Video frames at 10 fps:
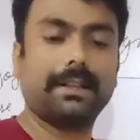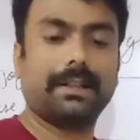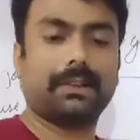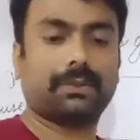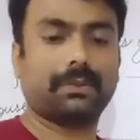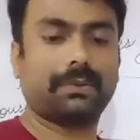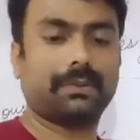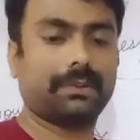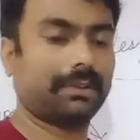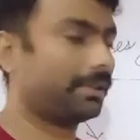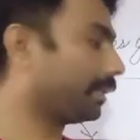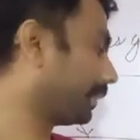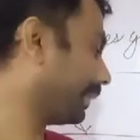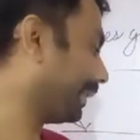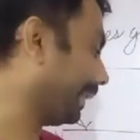so
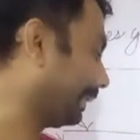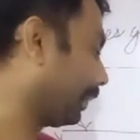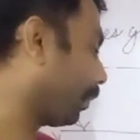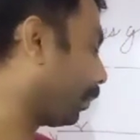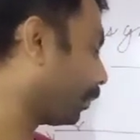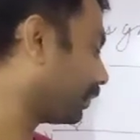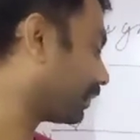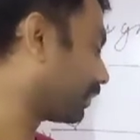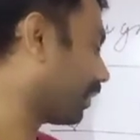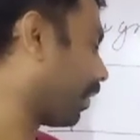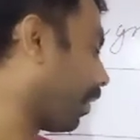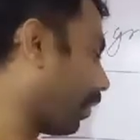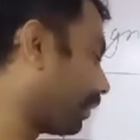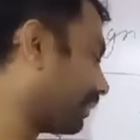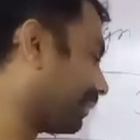it holds
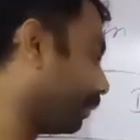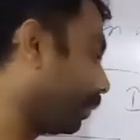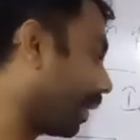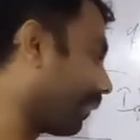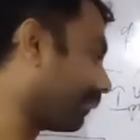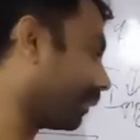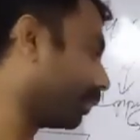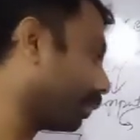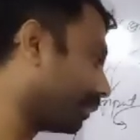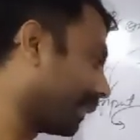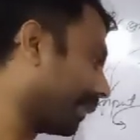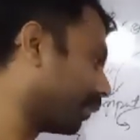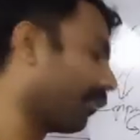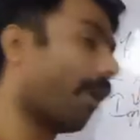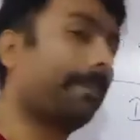or look after those kind
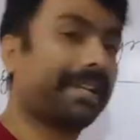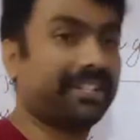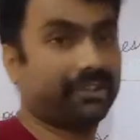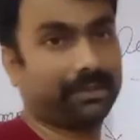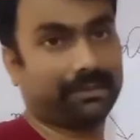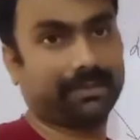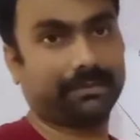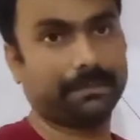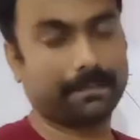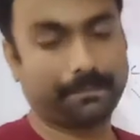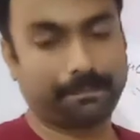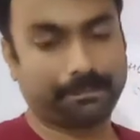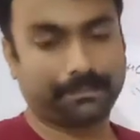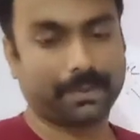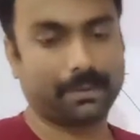of operations.
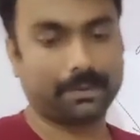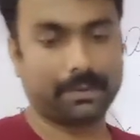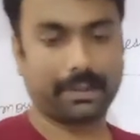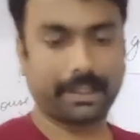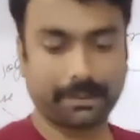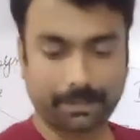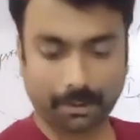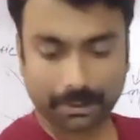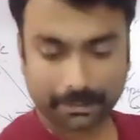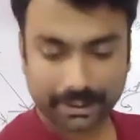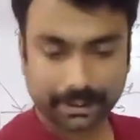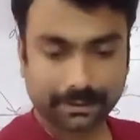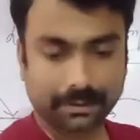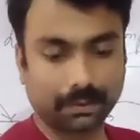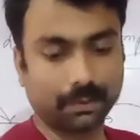Any problem in
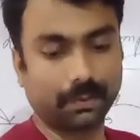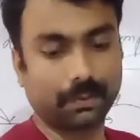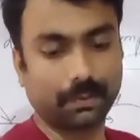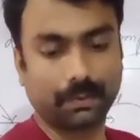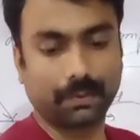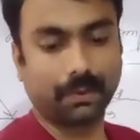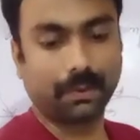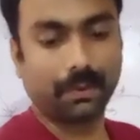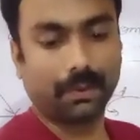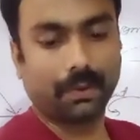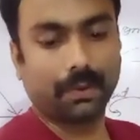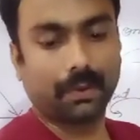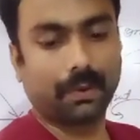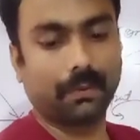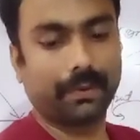this? No.
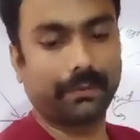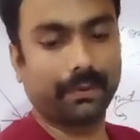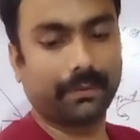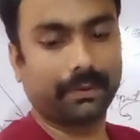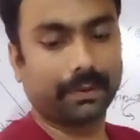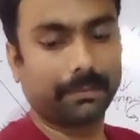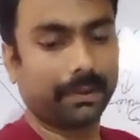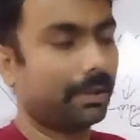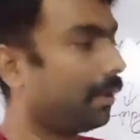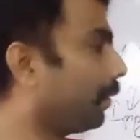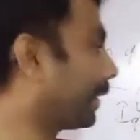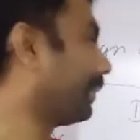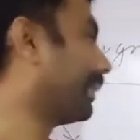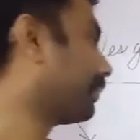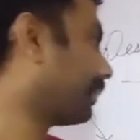Overview of the communication. Okay,
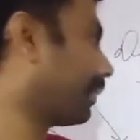next